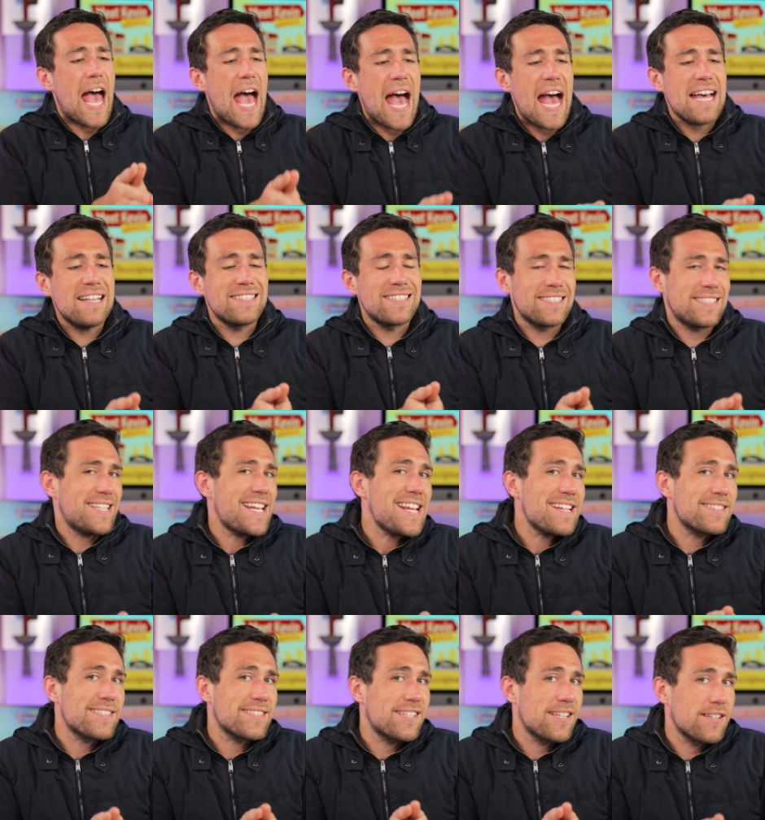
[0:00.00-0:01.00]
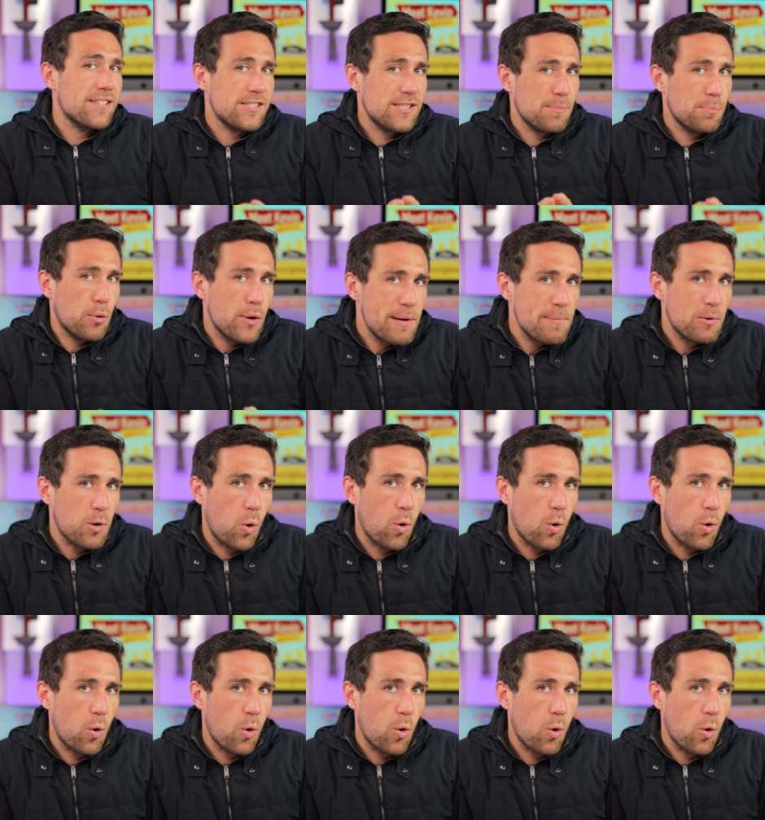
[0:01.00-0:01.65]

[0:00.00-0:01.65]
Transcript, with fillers: add seats to the Supreme